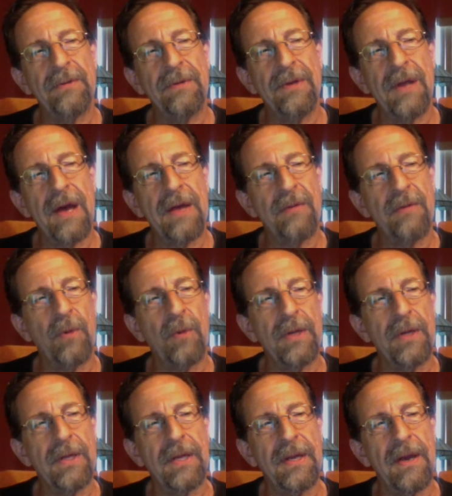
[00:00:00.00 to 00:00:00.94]
not
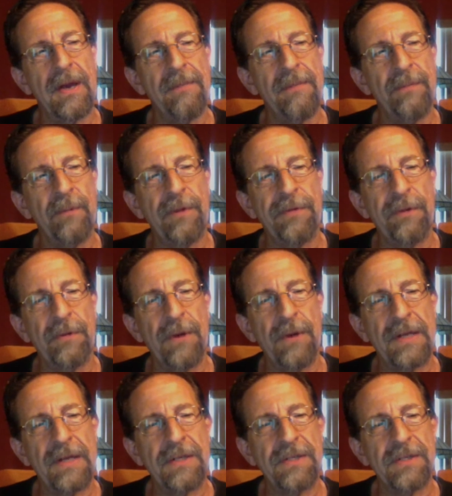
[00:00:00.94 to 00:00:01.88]
waking up with
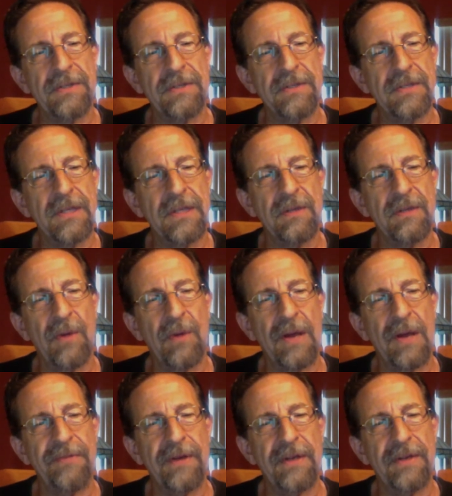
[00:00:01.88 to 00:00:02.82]
erections that the
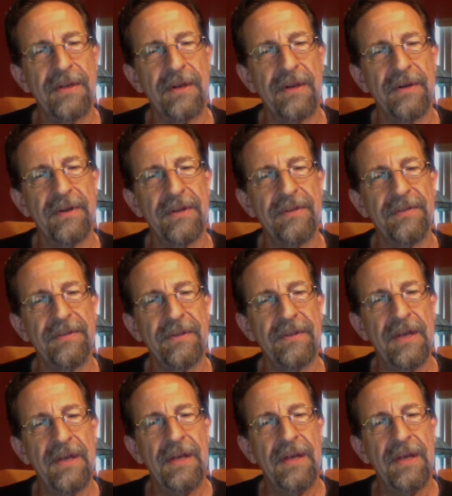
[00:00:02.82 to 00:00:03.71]
wife had noticed.